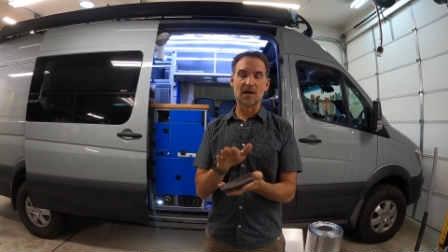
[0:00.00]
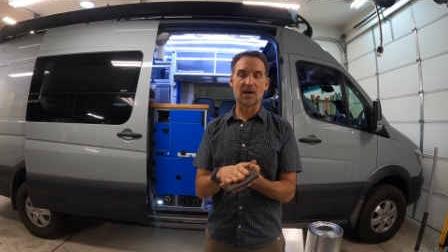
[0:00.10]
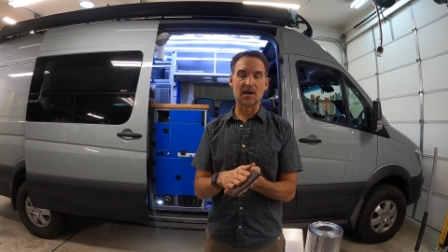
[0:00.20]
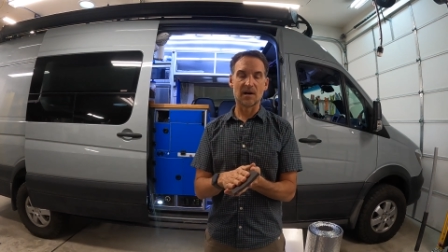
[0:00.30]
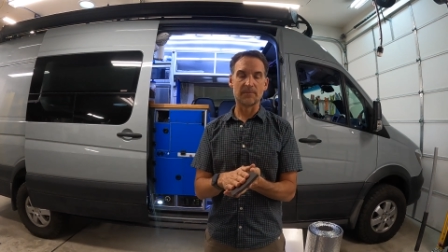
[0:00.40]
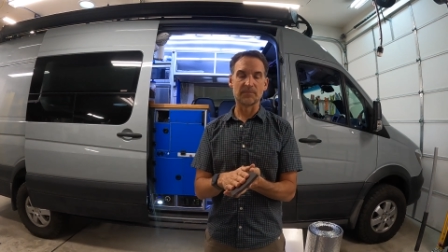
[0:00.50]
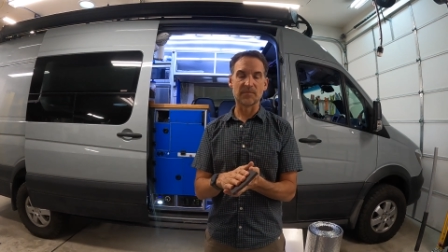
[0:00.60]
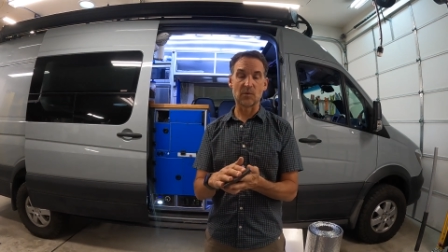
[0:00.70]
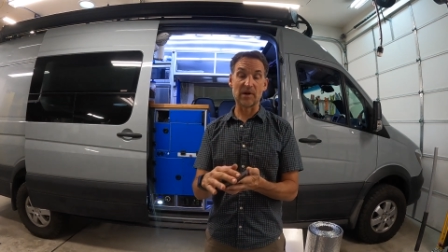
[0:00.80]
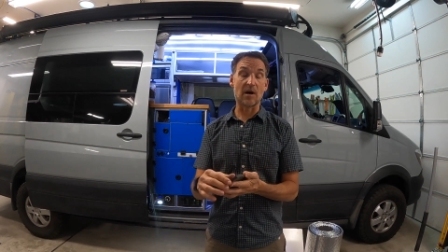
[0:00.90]

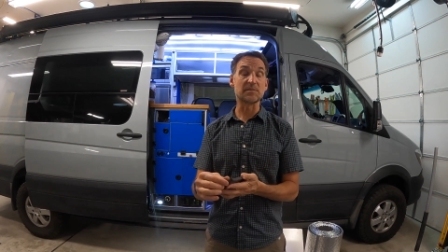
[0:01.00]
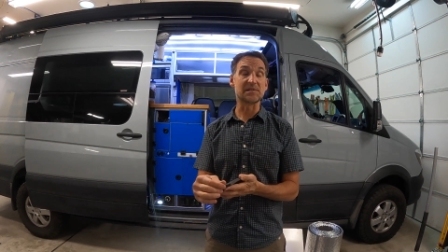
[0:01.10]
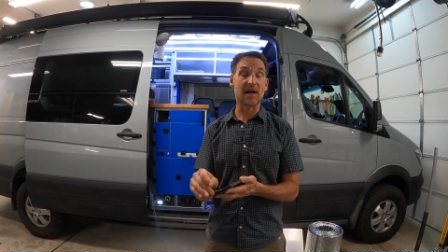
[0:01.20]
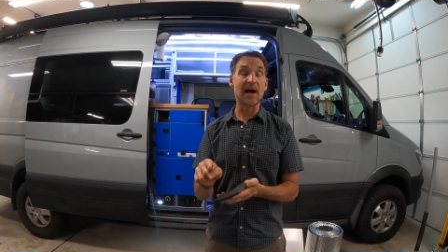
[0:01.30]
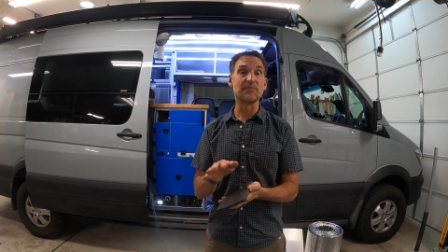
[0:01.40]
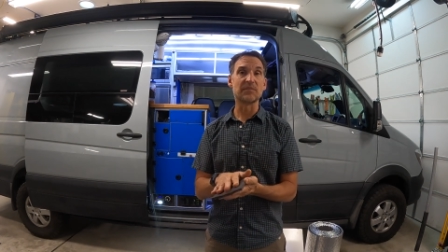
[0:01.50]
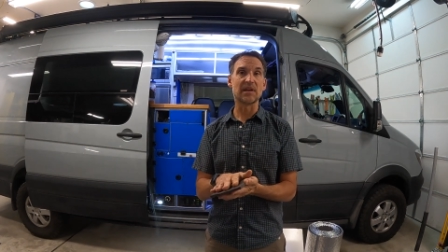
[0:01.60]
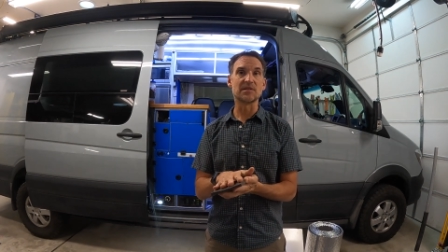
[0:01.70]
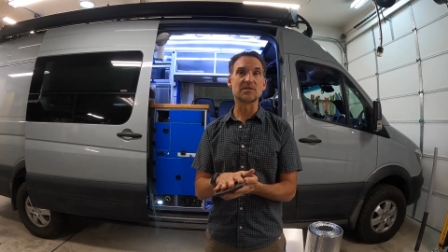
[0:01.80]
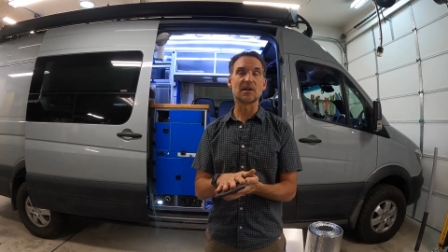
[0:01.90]
It would have helped a lot.
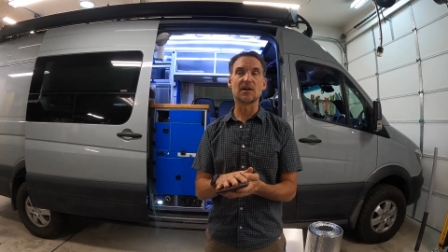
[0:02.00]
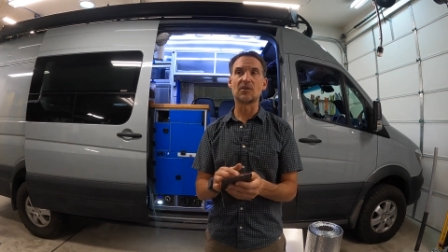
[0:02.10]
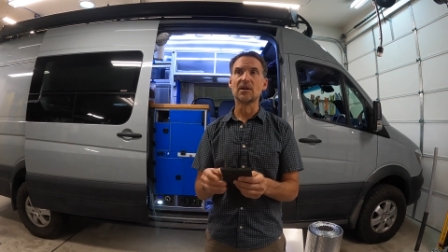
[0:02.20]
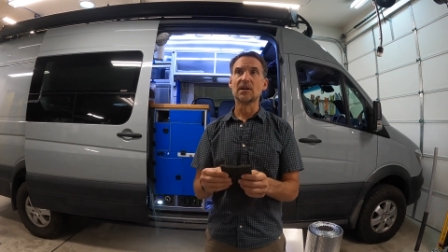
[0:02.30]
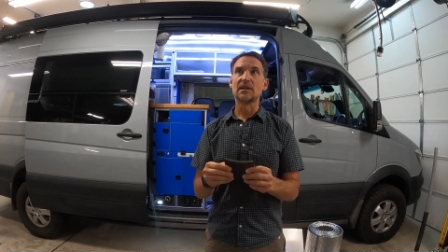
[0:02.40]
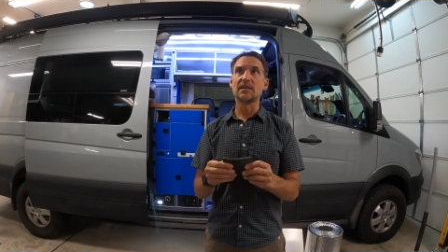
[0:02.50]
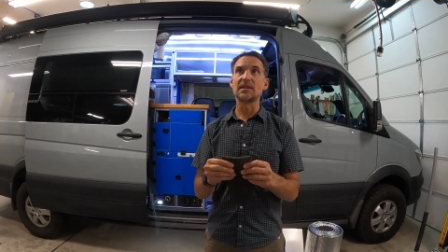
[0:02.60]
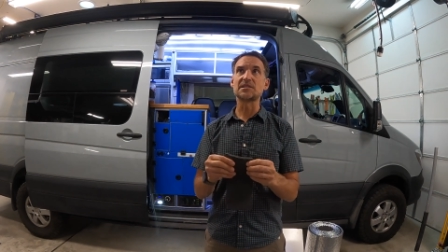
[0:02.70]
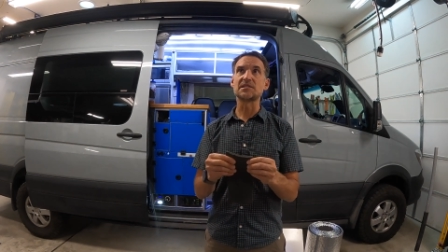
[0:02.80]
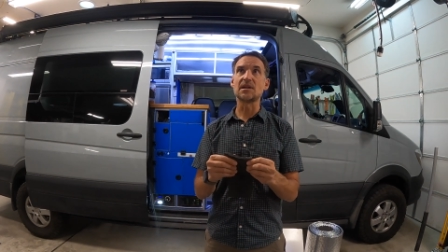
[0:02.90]
And so
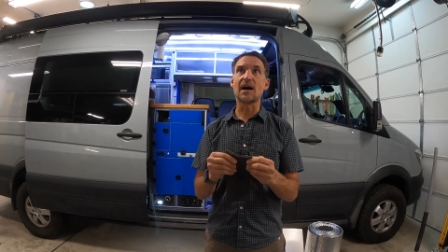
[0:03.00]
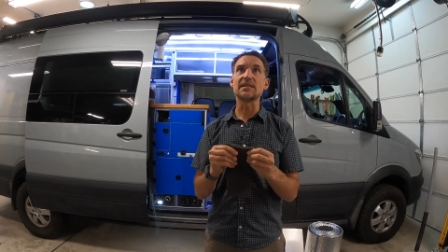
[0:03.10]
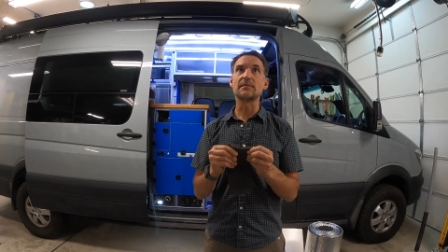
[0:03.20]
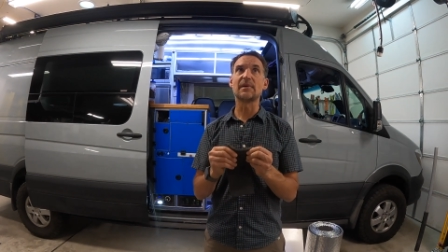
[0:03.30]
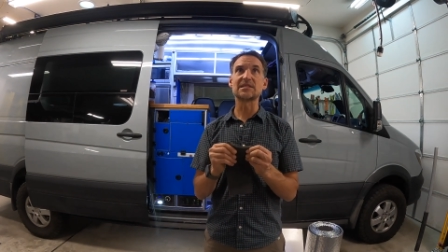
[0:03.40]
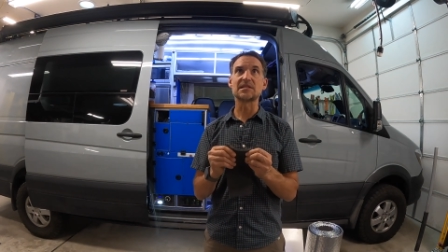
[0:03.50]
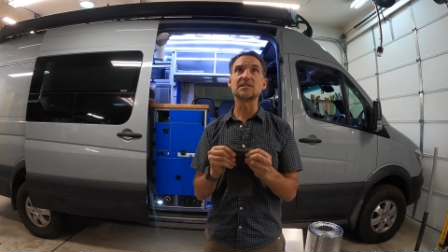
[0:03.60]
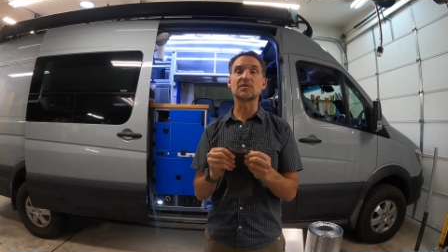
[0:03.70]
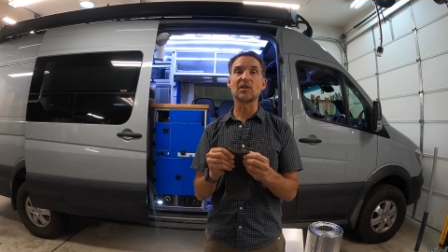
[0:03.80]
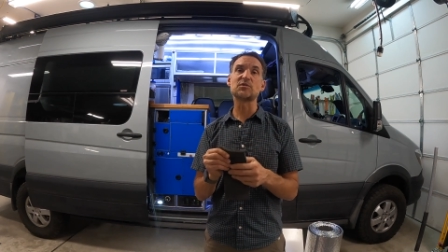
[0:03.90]
this is not the best
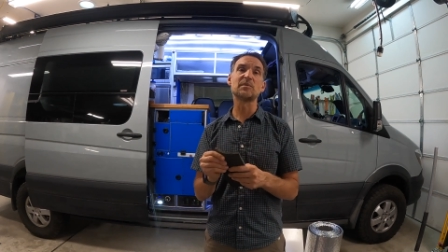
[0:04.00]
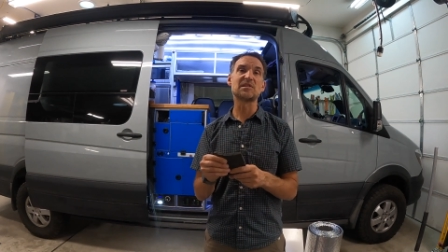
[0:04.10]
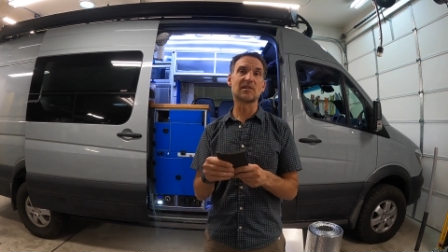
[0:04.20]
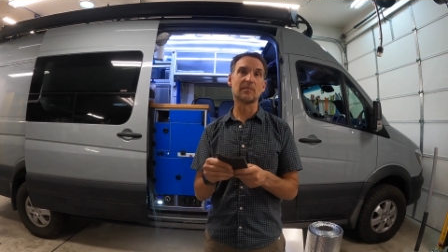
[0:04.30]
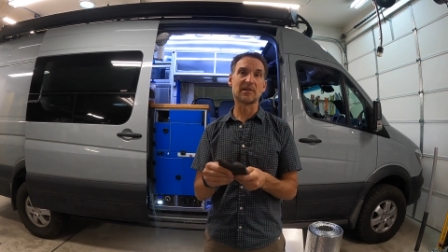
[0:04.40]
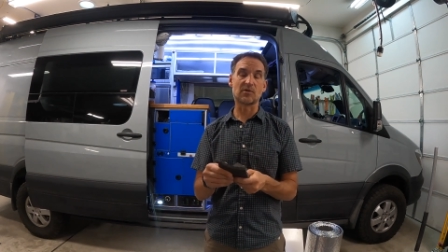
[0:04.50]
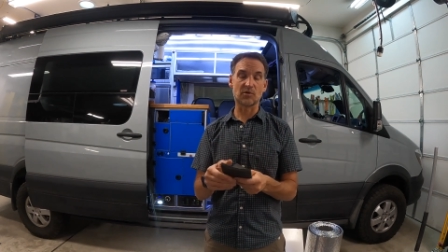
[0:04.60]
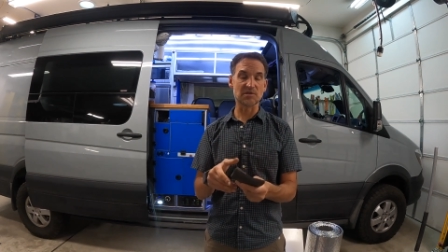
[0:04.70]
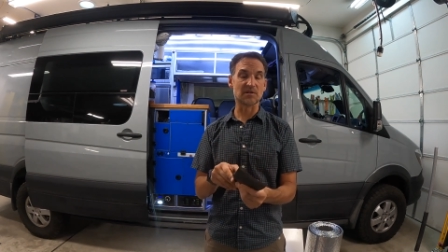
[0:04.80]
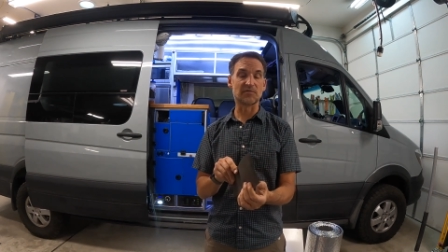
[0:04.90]
insulation material, but of
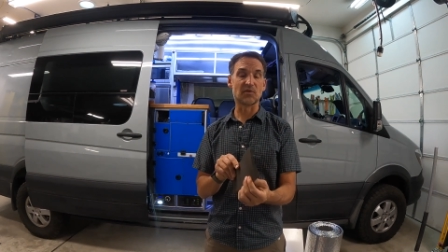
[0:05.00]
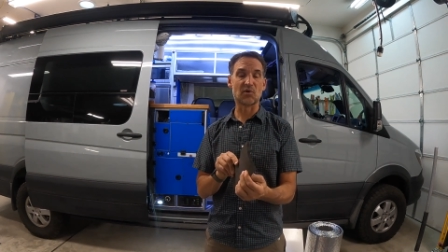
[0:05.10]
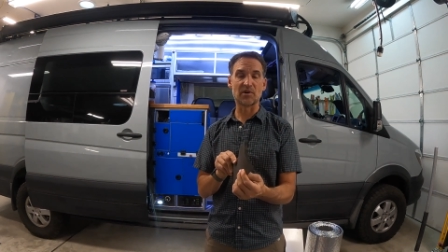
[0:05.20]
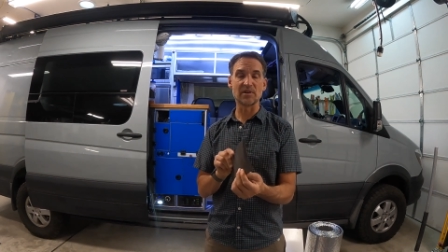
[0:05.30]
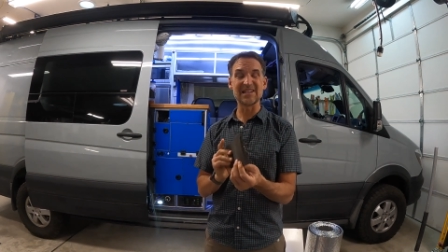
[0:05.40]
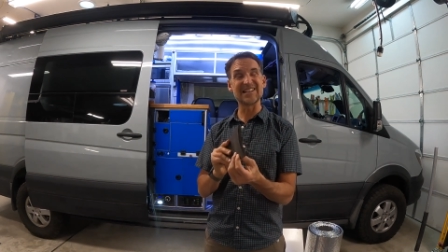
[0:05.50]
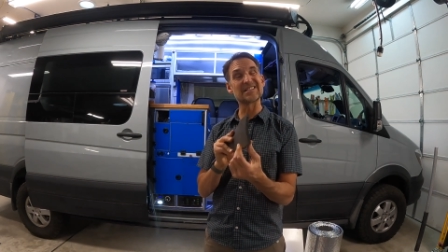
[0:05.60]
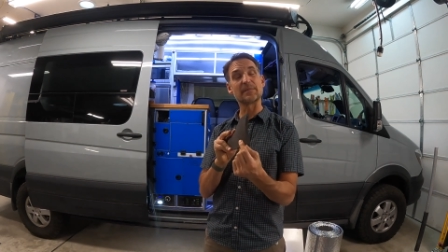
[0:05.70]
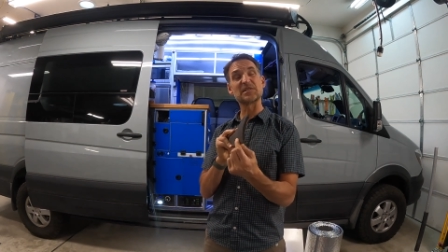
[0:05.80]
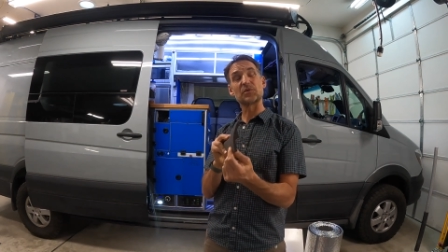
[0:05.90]
course in a floor, you need
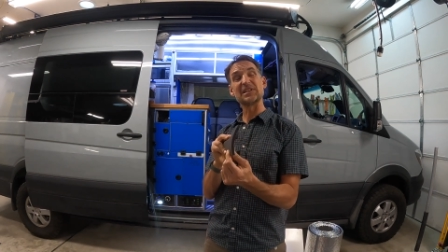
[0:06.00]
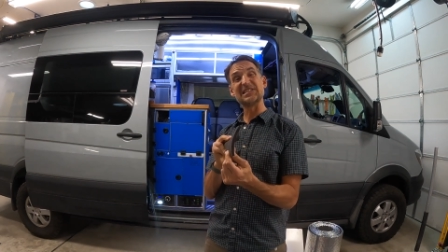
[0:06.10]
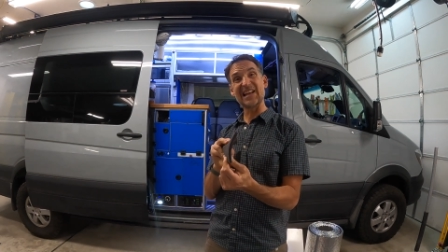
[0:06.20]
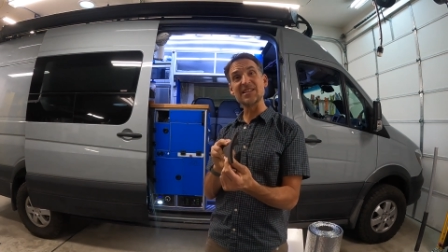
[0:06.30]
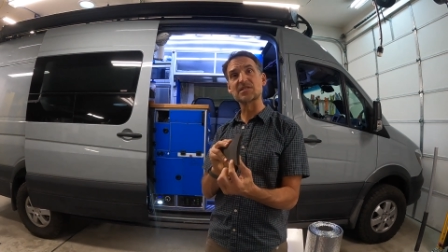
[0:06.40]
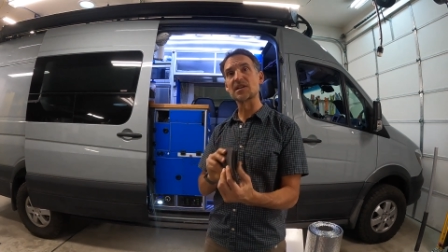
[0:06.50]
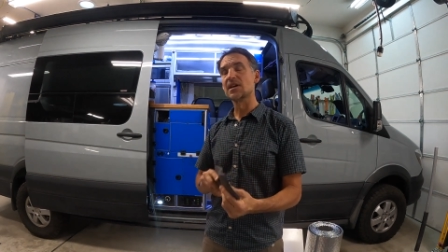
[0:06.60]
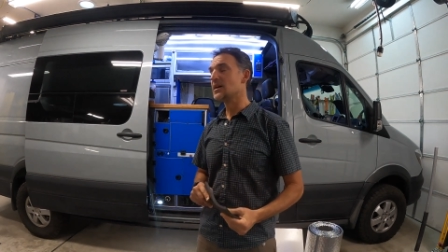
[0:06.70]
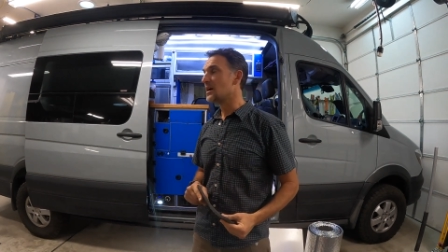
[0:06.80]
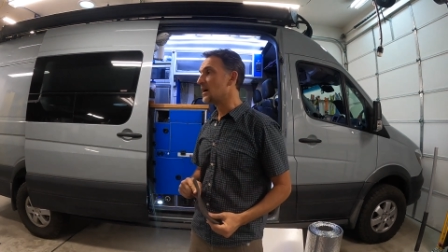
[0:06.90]
something that's really dense.
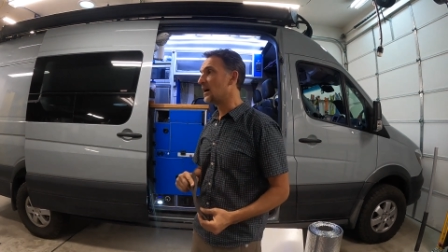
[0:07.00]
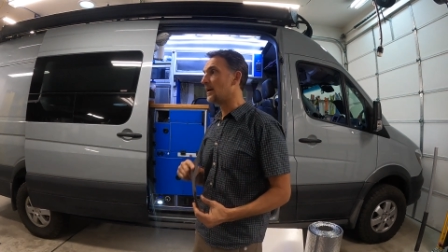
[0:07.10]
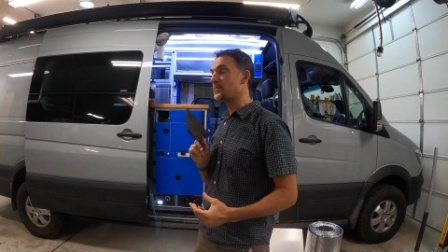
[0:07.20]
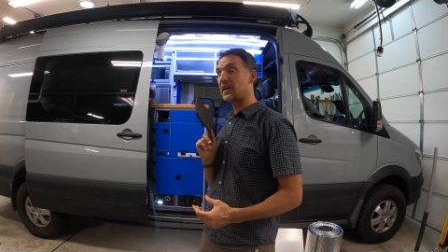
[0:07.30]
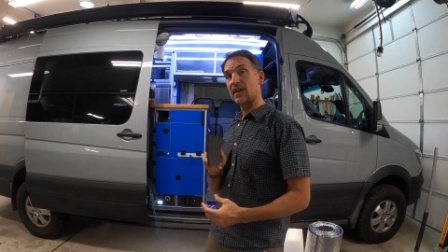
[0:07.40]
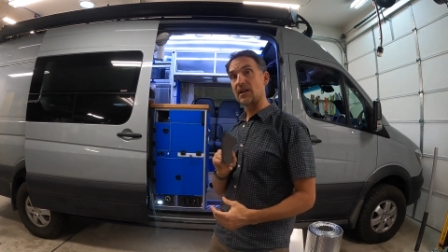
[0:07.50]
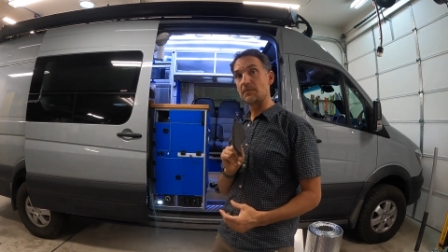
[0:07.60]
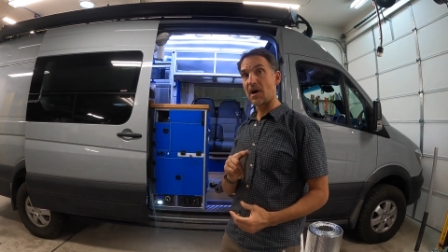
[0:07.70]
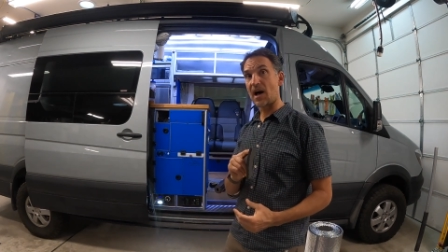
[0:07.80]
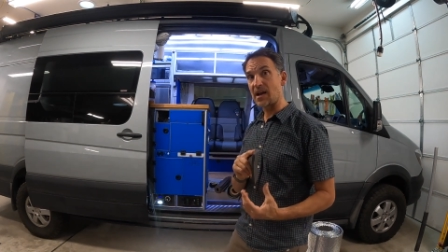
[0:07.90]
And
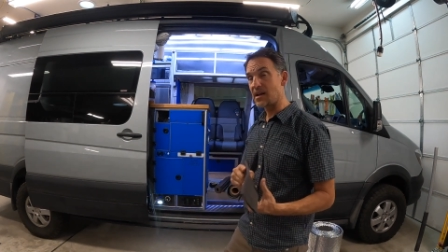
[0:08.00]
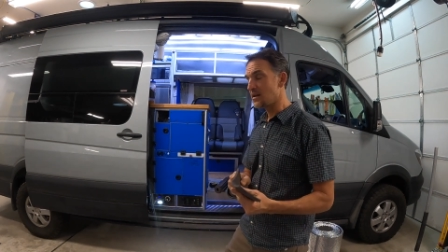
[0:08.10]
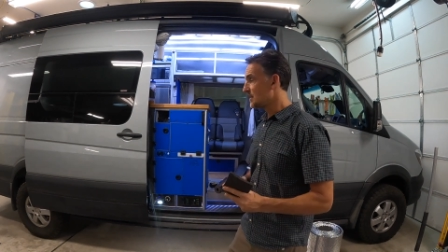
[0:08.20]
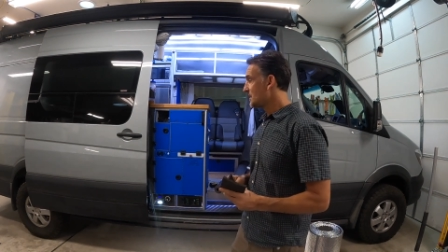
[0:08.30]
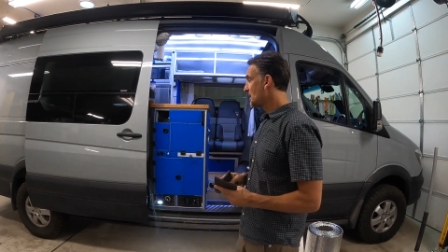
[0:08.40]
in my